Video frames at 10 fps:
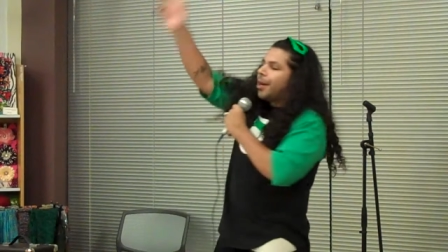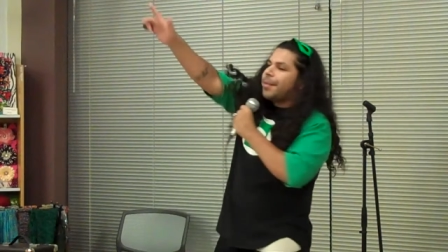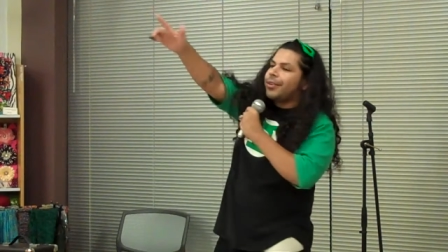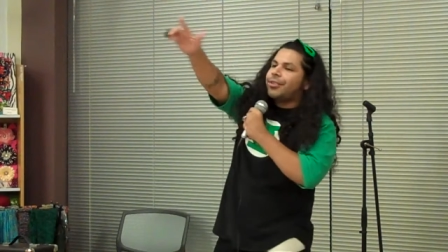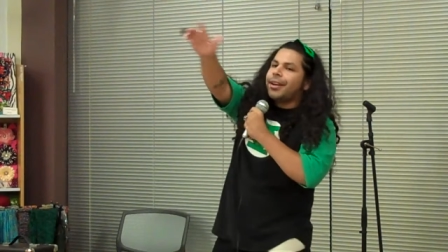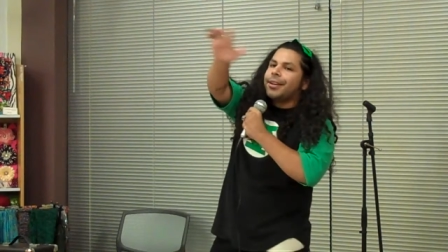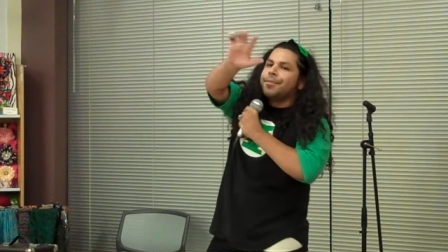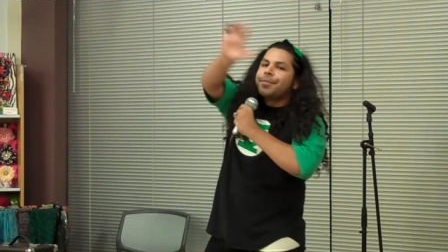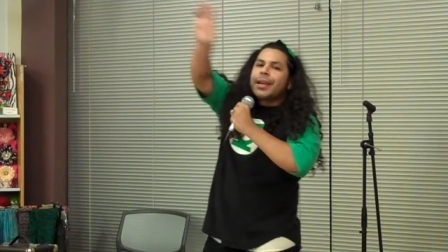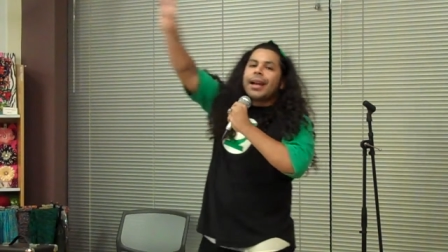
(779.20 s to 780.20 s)
did you want to mention?
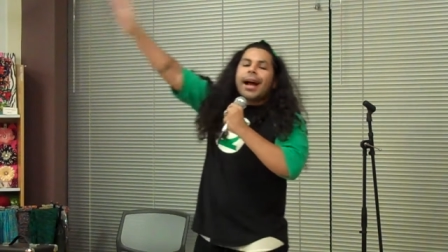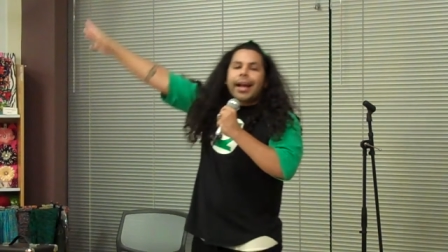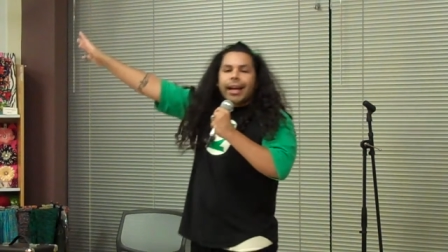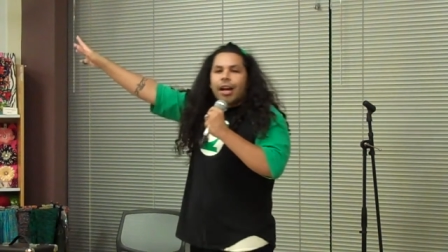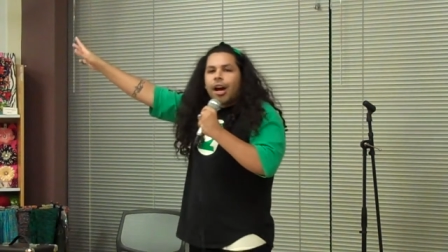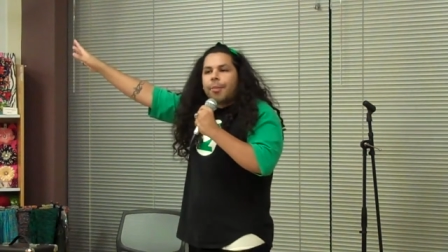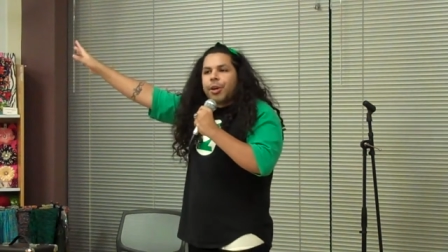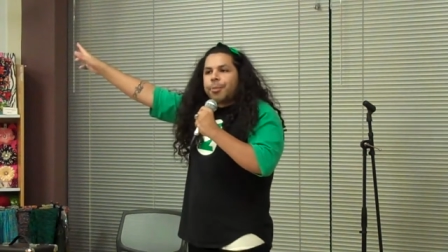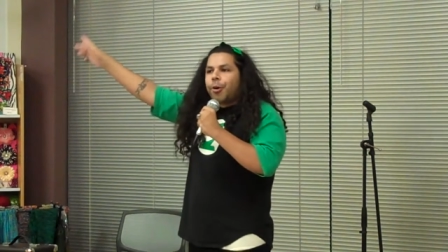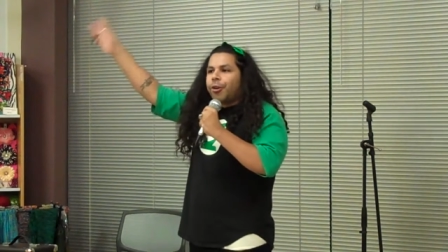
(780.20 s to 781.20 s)
I got
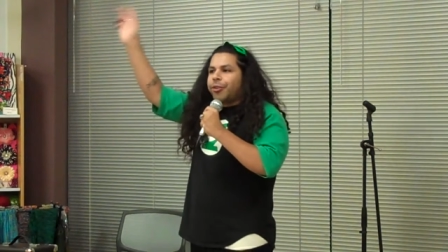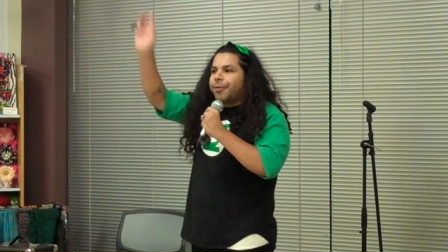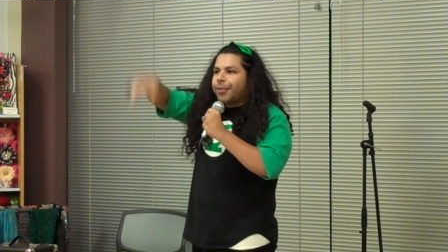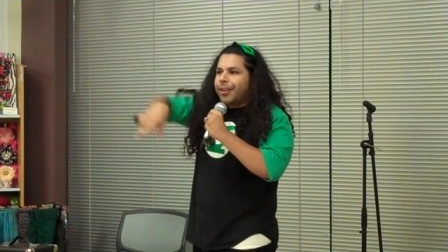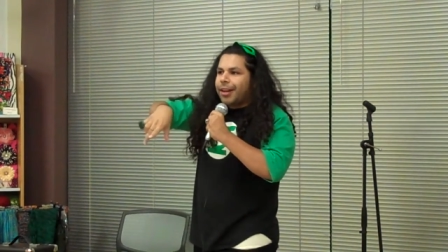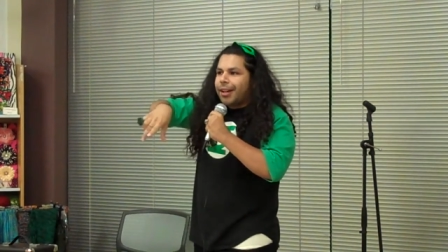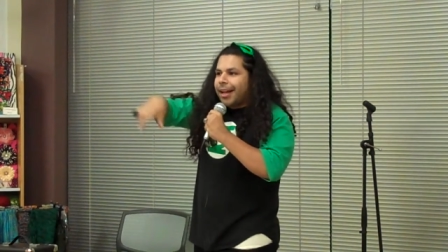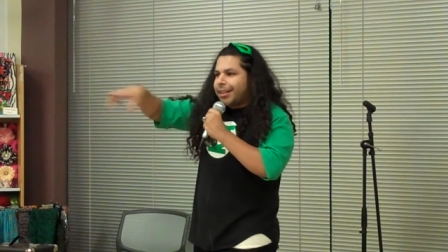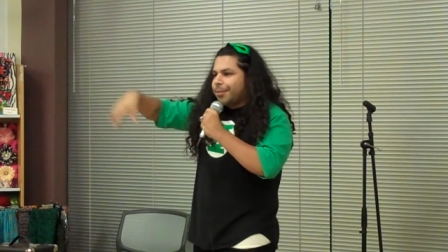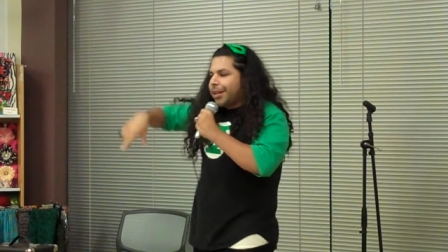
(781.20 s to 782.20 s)
a book of poetry for sale.
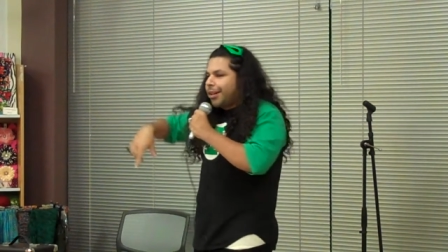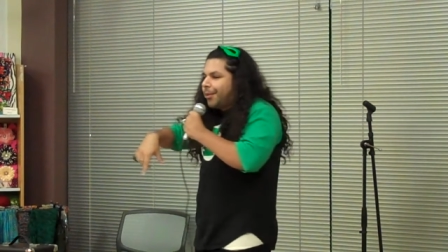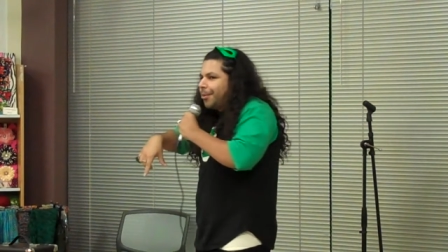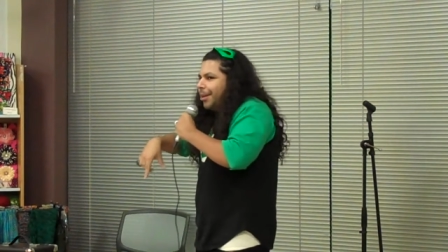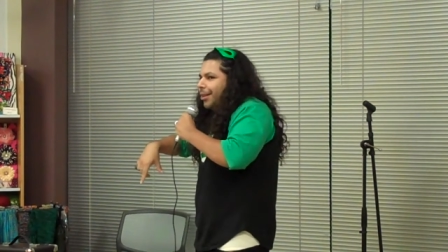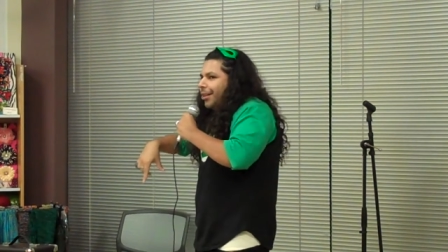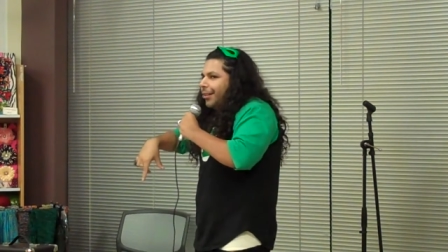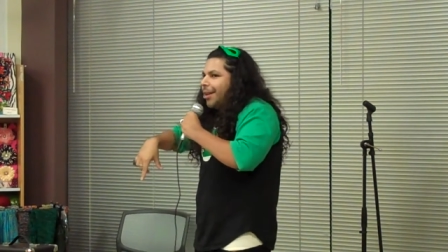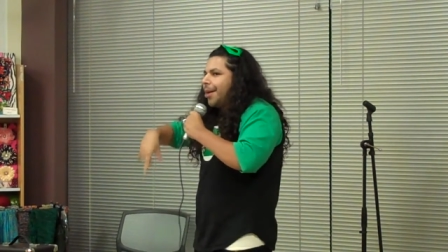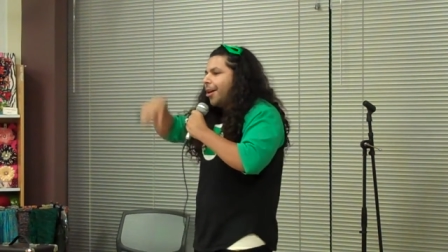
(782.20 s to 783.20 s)
I didn't bring it up with me
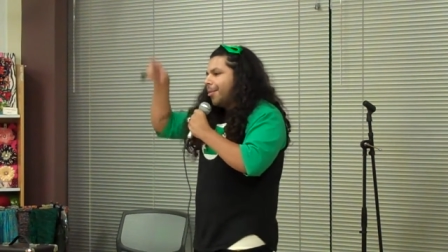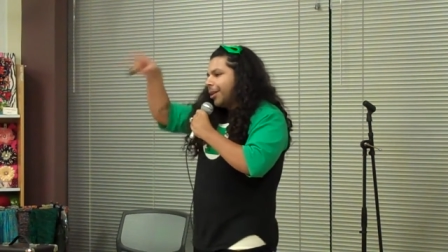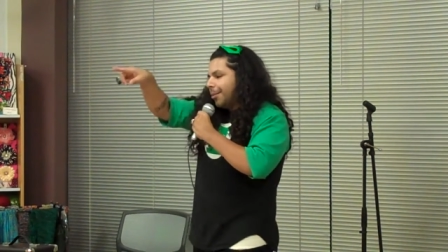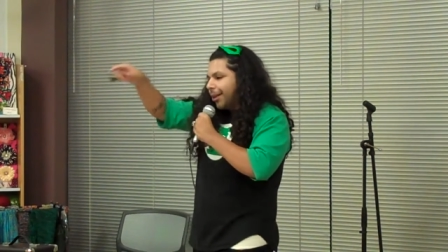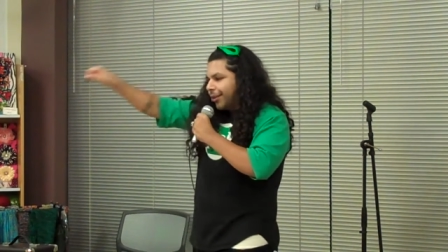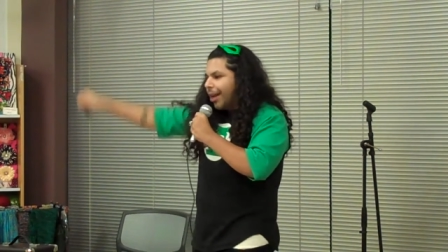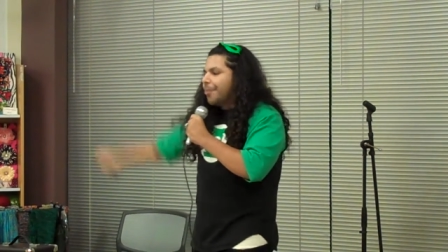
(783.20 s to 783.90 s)
this time. I'll bring it up next